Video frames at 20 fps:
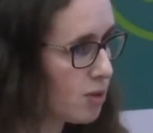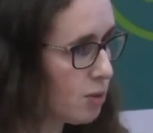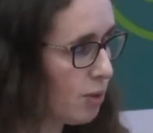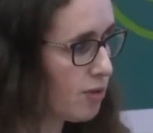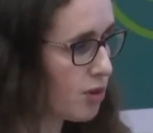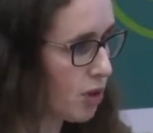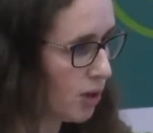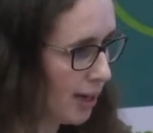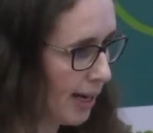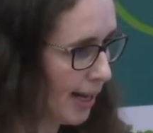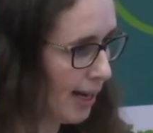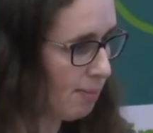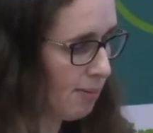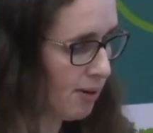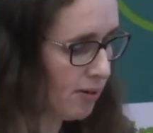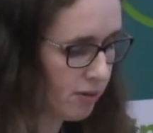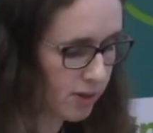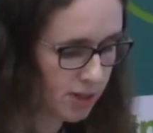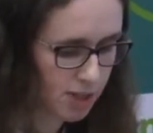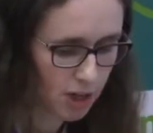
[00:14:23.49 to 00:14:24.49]
We've done a little bit
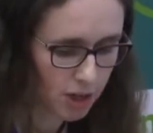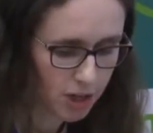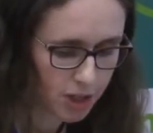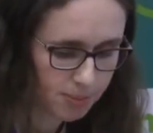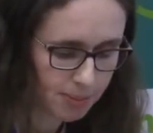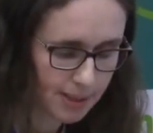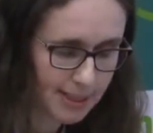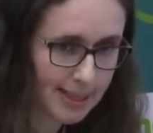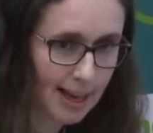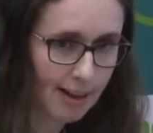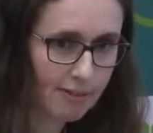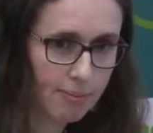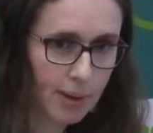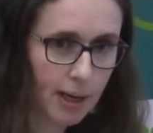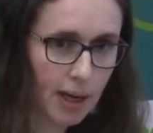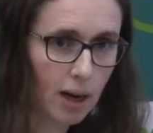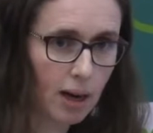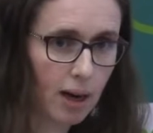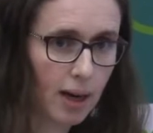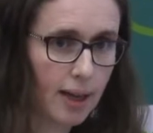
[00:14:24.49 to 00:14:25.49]
of research, myself and my
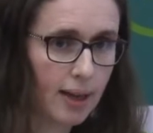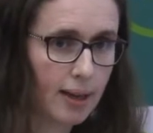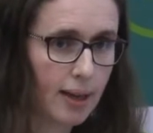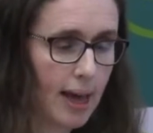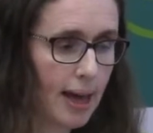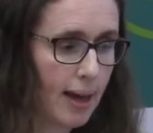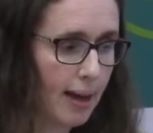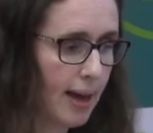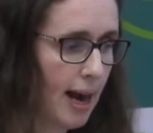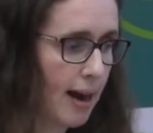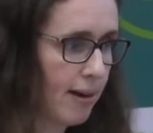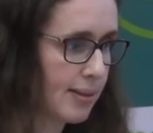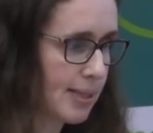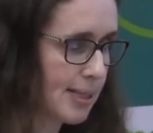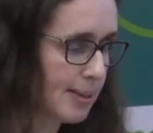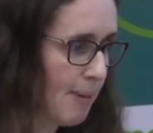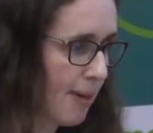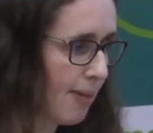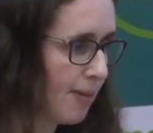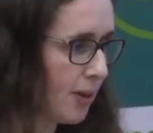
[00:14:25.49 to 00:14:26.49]
colleague Karen
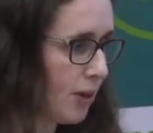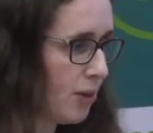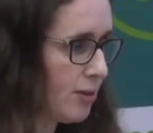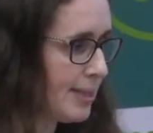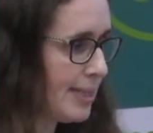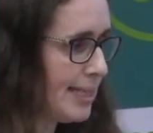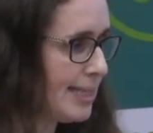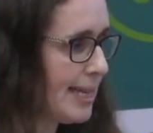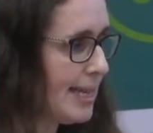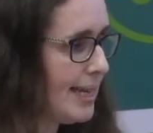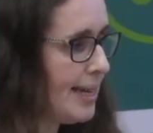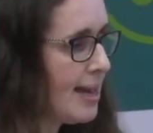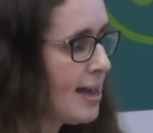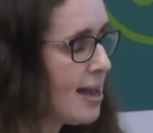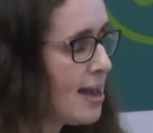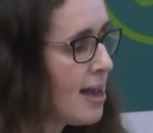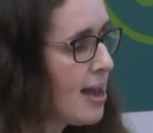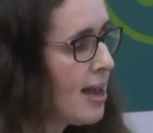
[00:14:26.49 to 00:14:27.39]
Smith in UCD,